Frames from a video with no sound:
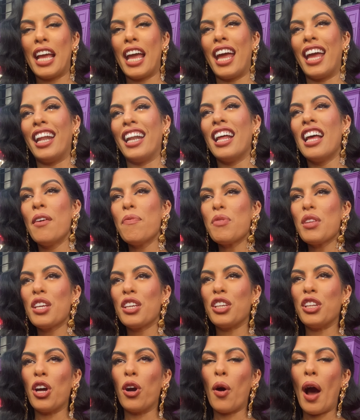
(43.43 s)
And,
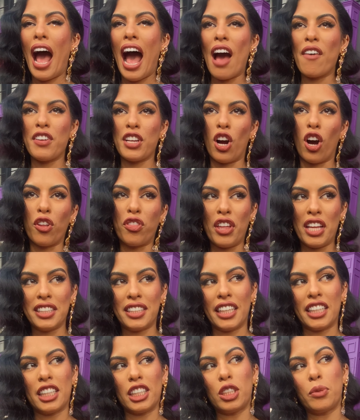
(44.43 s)
you know, having
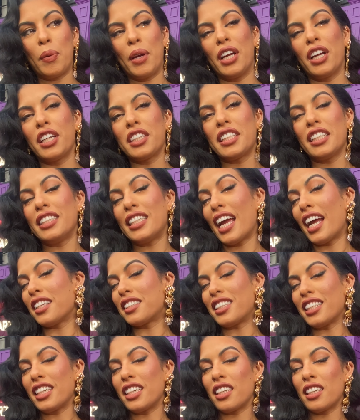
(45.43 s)
authentic experience and
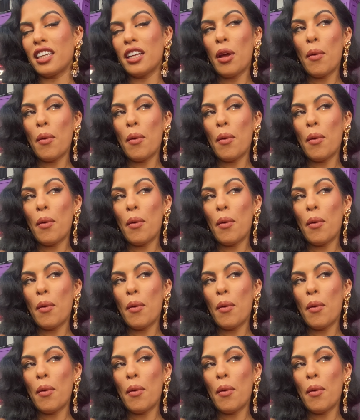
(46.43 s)
dancing